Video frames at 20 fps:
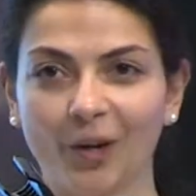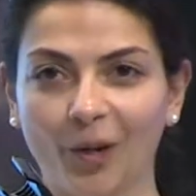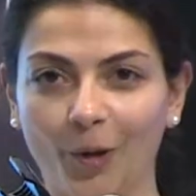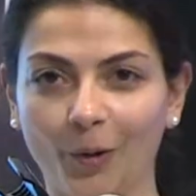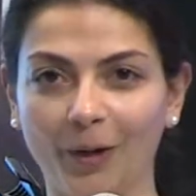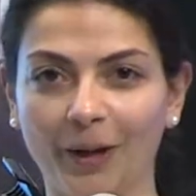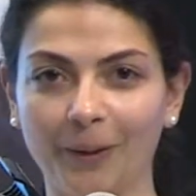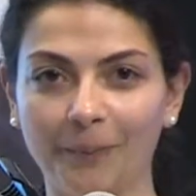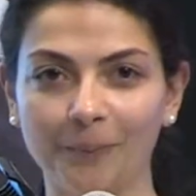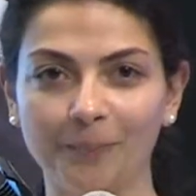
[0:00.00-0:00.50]

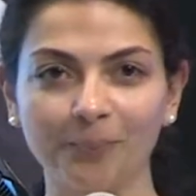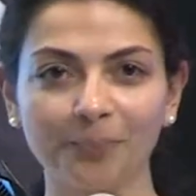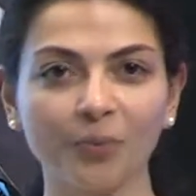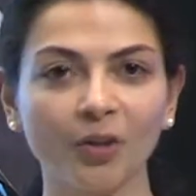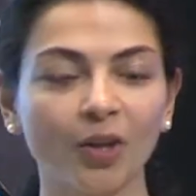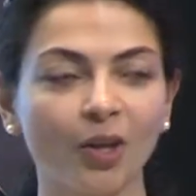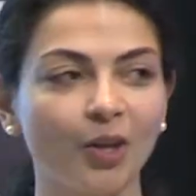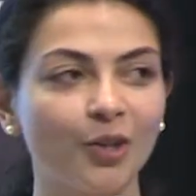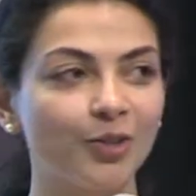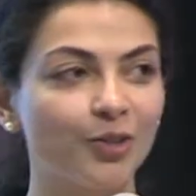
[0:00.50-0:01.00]
Okay,
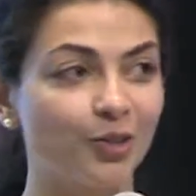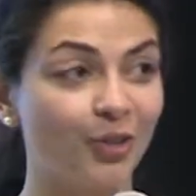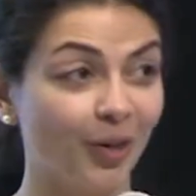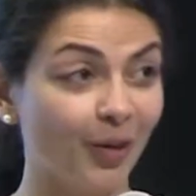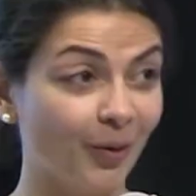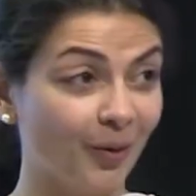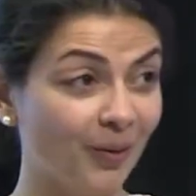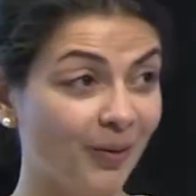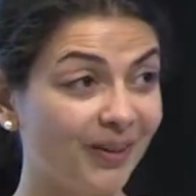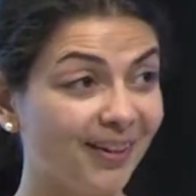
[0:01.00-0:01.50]

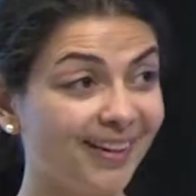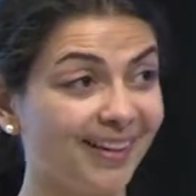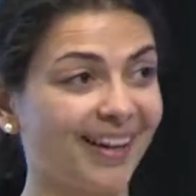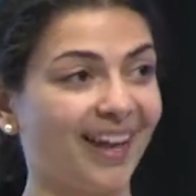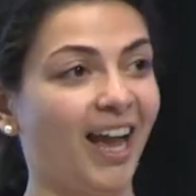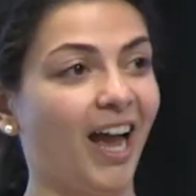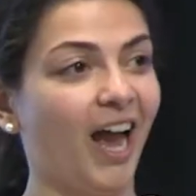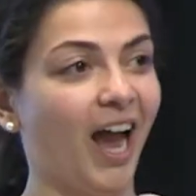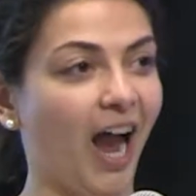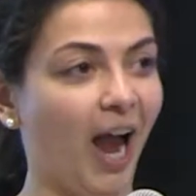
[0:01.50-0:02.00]
so
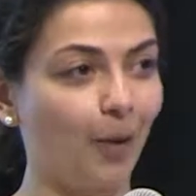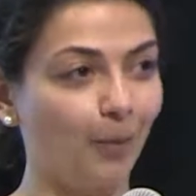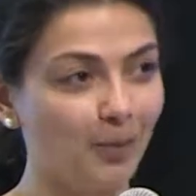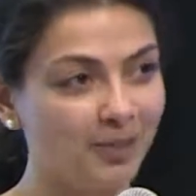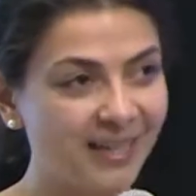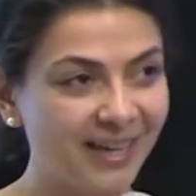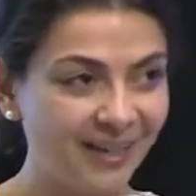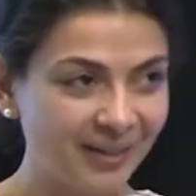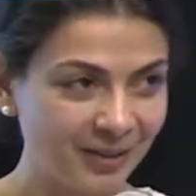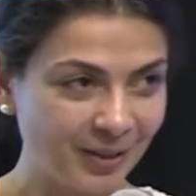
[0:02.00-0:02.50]
I will
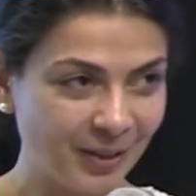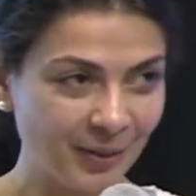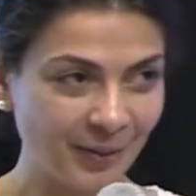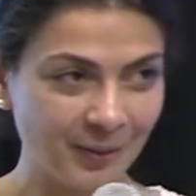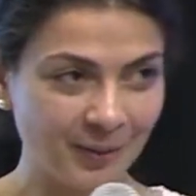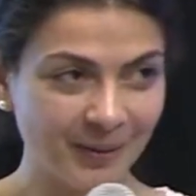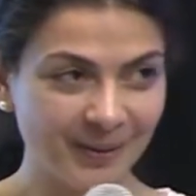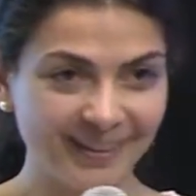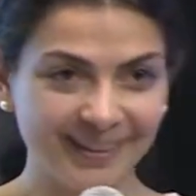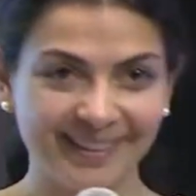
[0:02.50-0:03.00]
tell
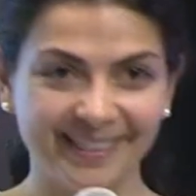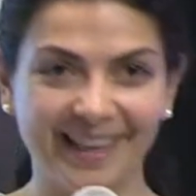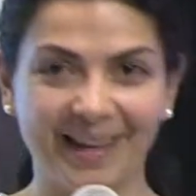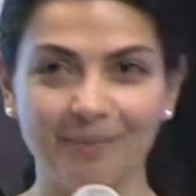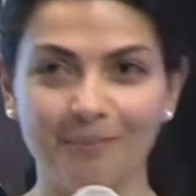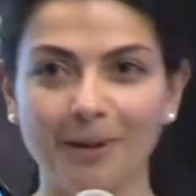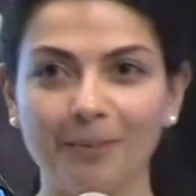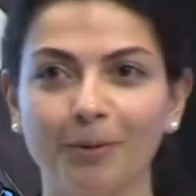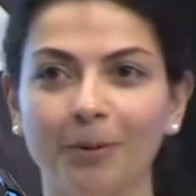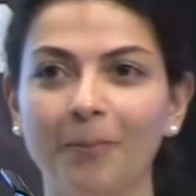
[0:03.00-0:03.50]
you that
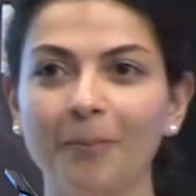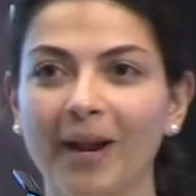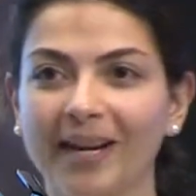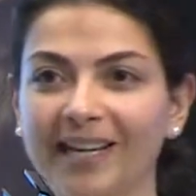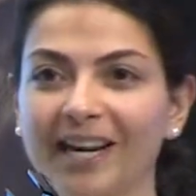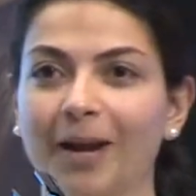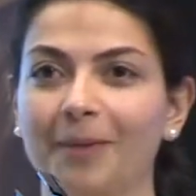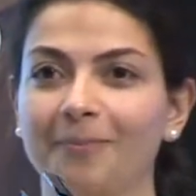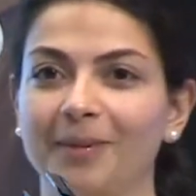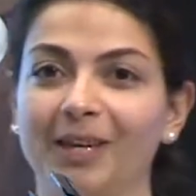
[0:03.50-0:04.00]
people might
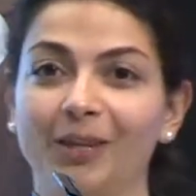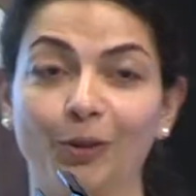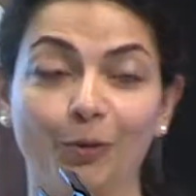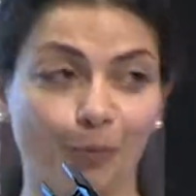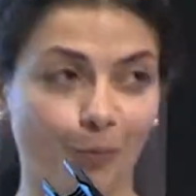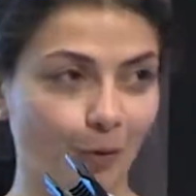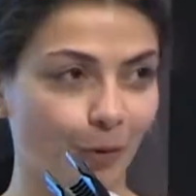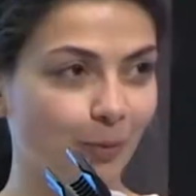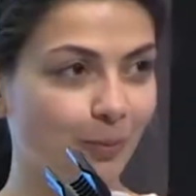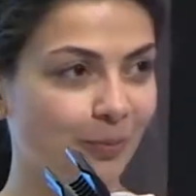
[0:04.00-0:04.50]
not be in the
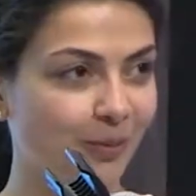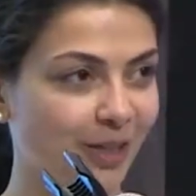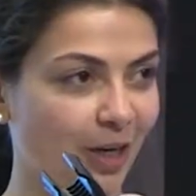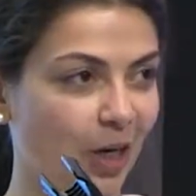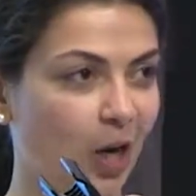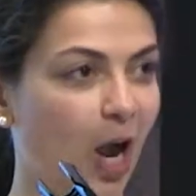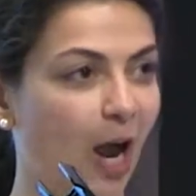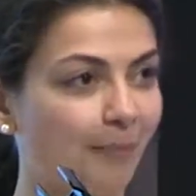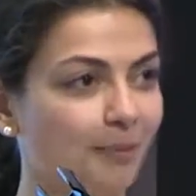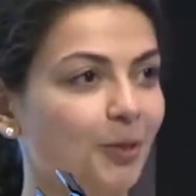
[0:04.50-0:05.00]
room to
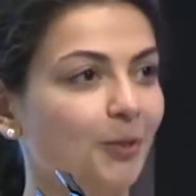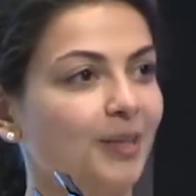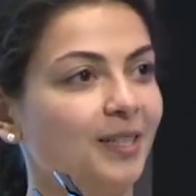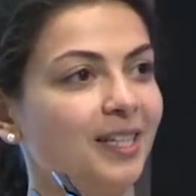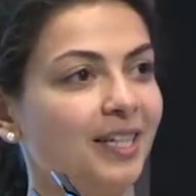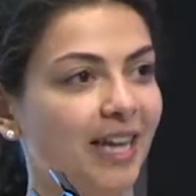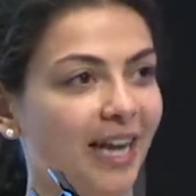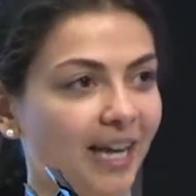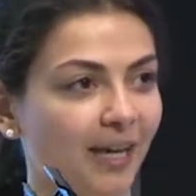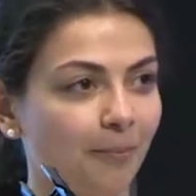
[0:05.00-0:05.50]
cop to it
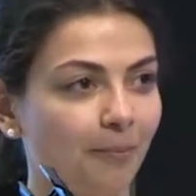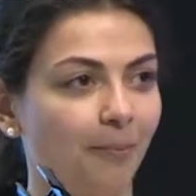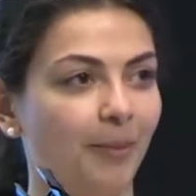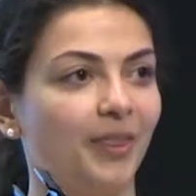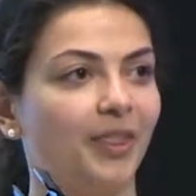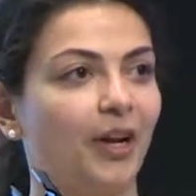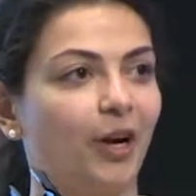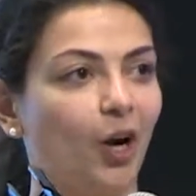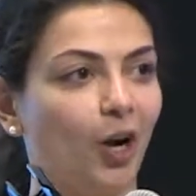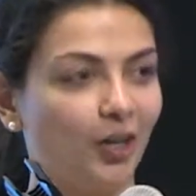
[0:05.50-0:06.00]
today, but
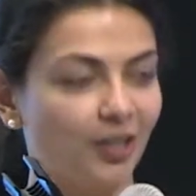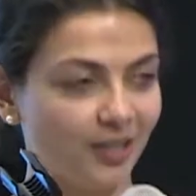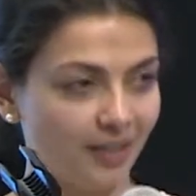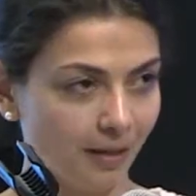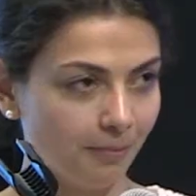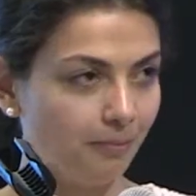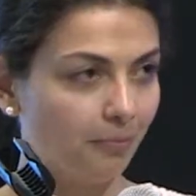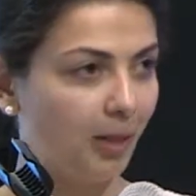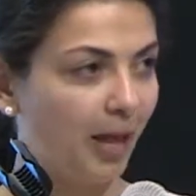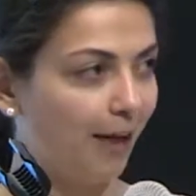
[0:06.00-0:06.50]
there are
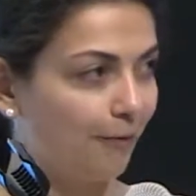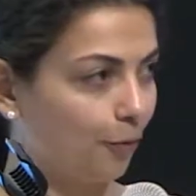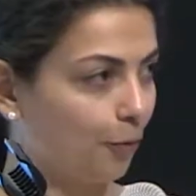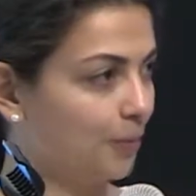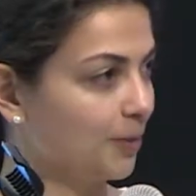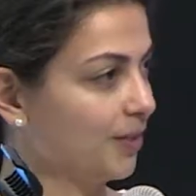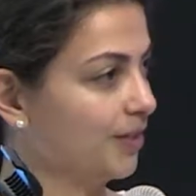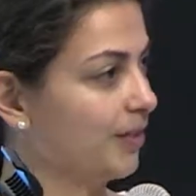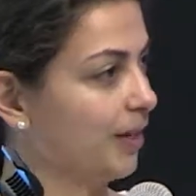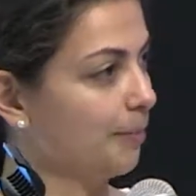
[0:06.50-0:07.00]
some
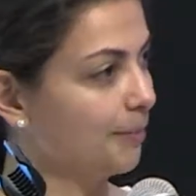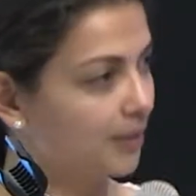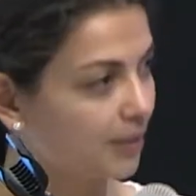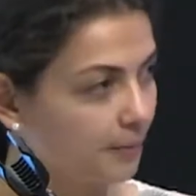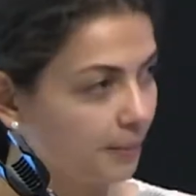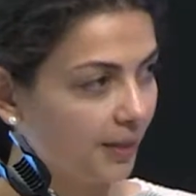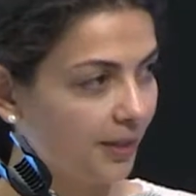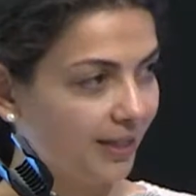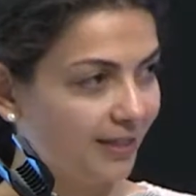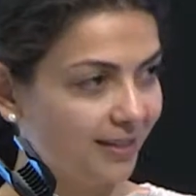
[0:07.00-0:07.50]
platforms and some
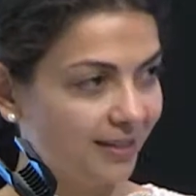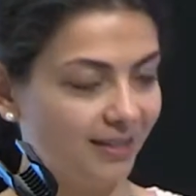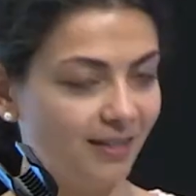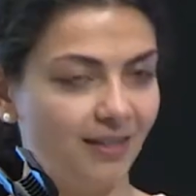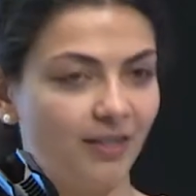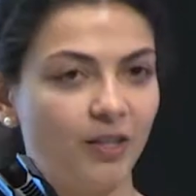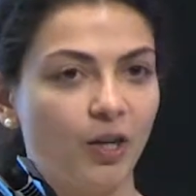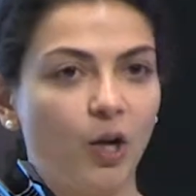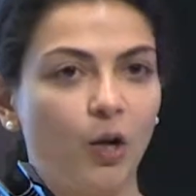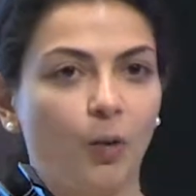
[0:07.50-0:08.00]

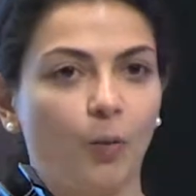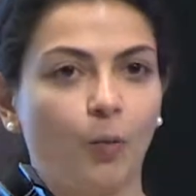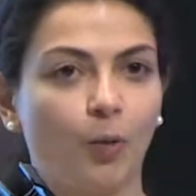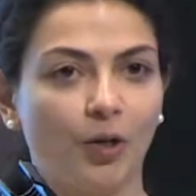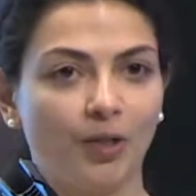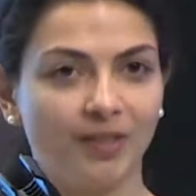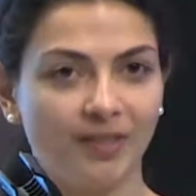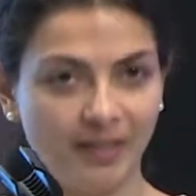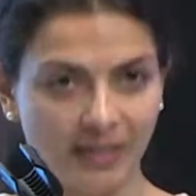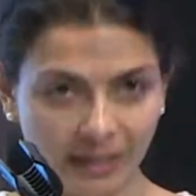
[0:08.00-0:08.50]
experiences where
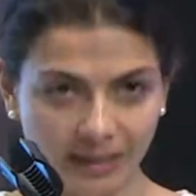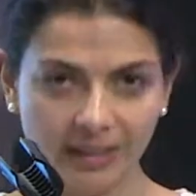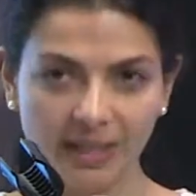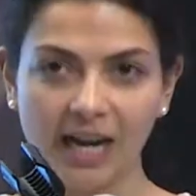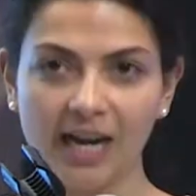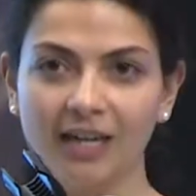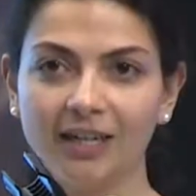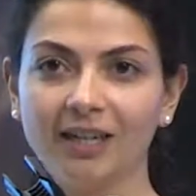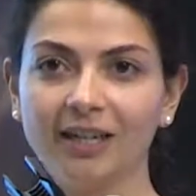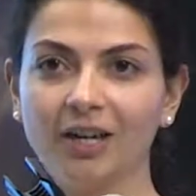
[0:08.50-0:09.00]

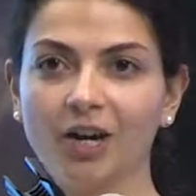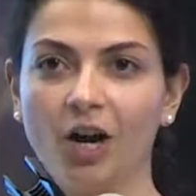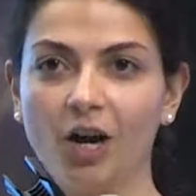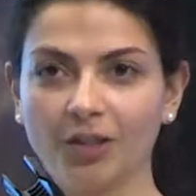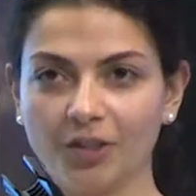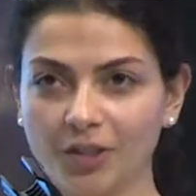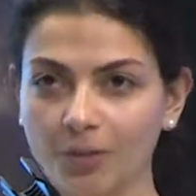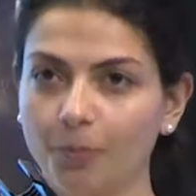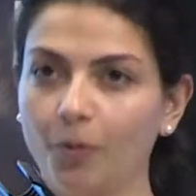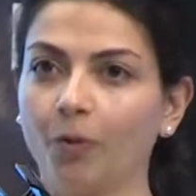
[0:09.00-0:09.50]
CSAT on
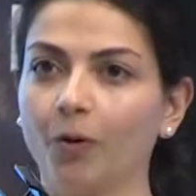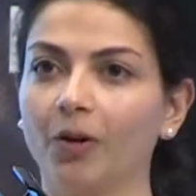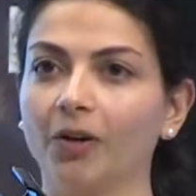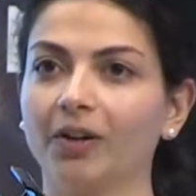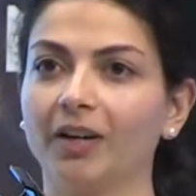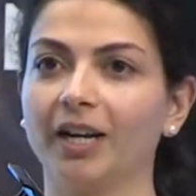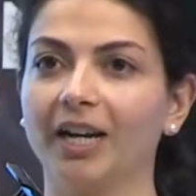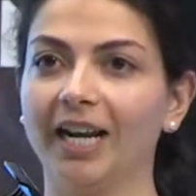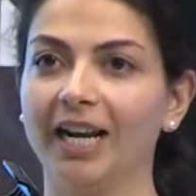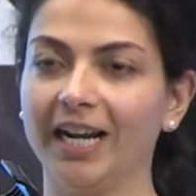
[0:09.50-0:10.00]
support
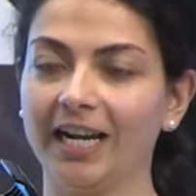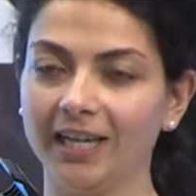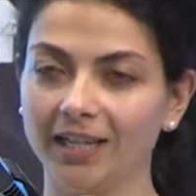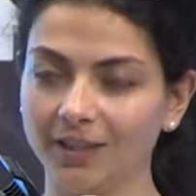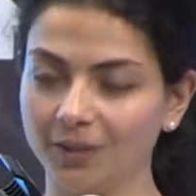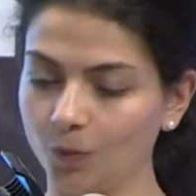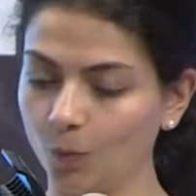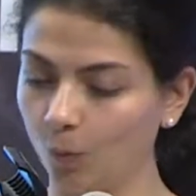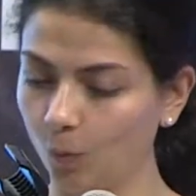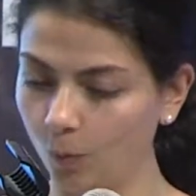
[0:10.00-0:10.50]

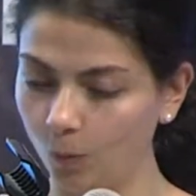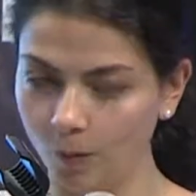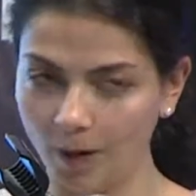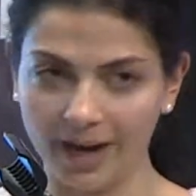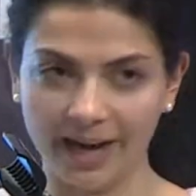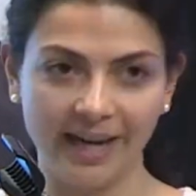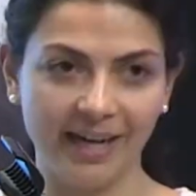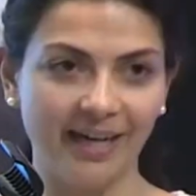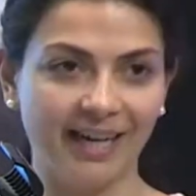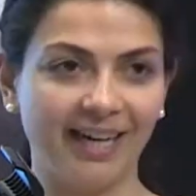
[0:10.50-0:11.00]
is
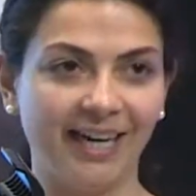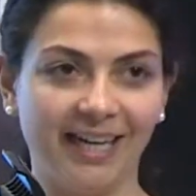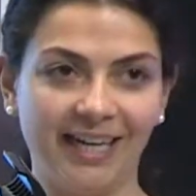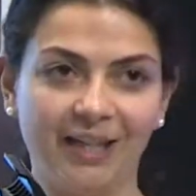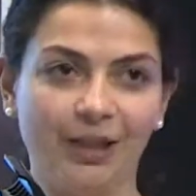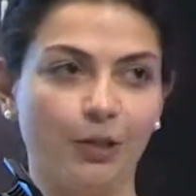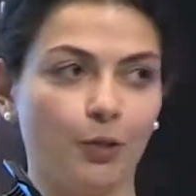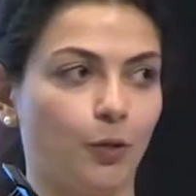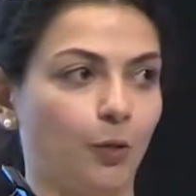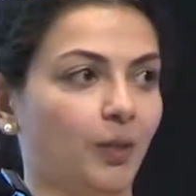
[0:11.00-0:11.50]
way
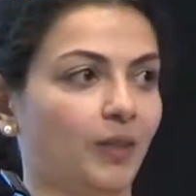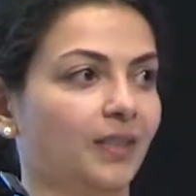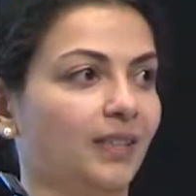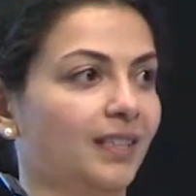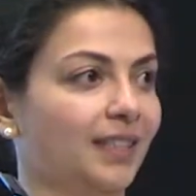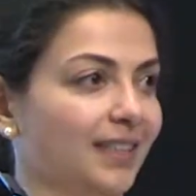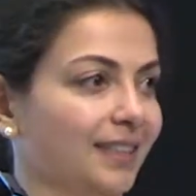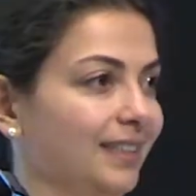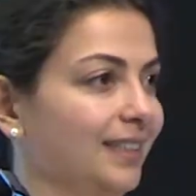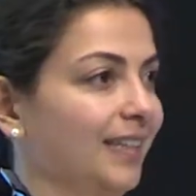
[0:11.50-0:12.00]
in the
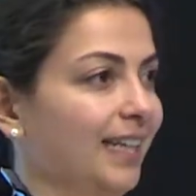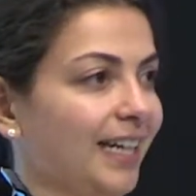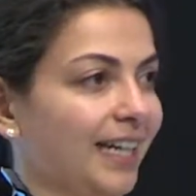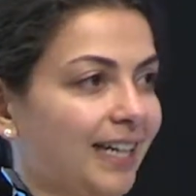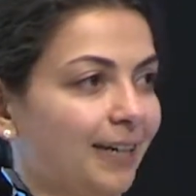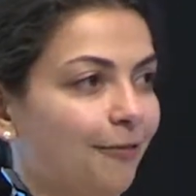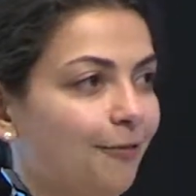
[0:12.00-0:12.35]
toilet. It's like